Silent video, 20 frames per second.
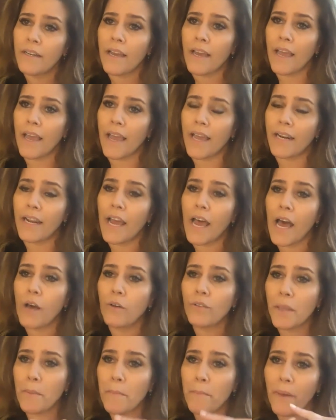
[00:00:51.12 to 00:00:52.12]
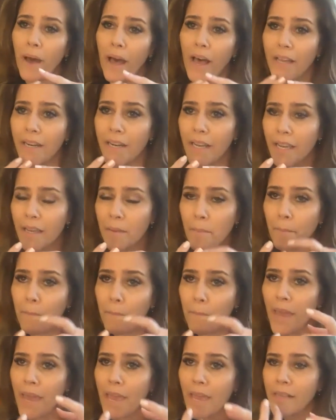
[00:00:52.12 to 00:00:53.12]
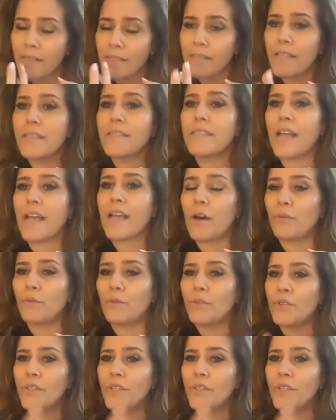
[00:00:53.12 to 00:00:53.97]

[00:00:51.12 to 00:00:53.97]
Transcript: and how the body makes the sound.